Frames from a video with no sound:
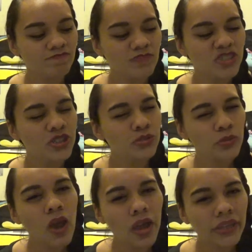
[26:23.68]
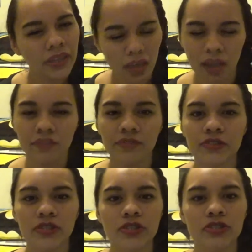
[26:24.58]
strong enough
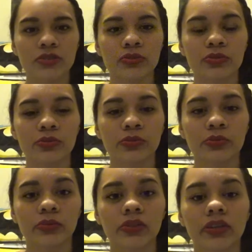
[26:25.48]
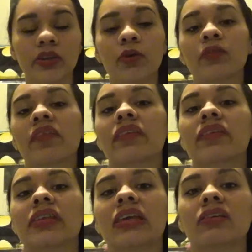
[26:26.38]
to go
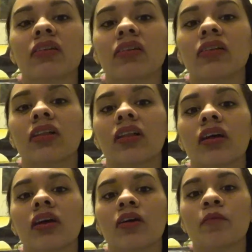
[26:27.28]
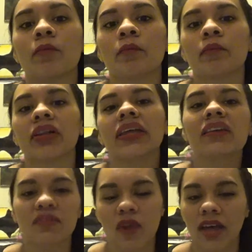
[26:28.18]
steal
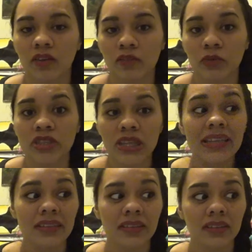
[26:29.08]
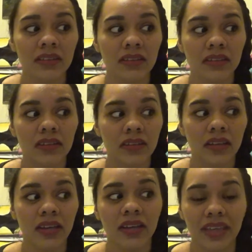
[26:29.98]
police files, which is
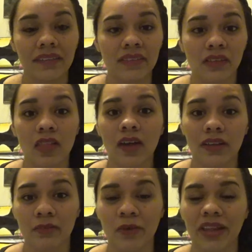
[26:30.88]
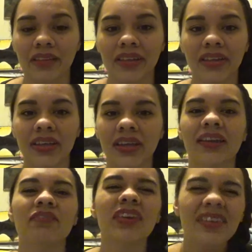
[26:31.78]
against the law as well. And
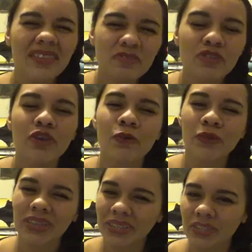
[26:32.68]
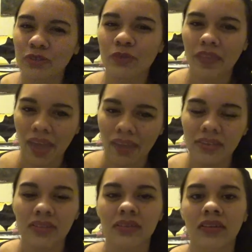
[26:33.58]
if he's, you know, willing to do
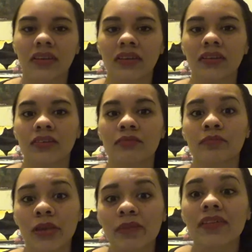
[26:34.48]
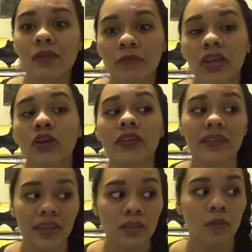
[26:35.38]
that, maybe something could
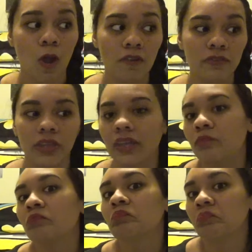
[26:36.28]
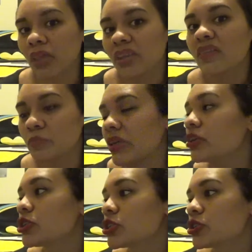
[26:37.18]
set him off, like Betty's
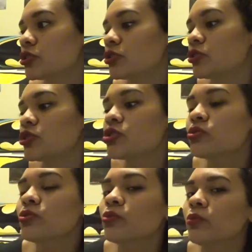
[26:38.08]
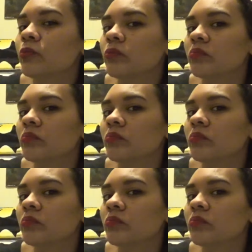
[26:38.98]
speech, to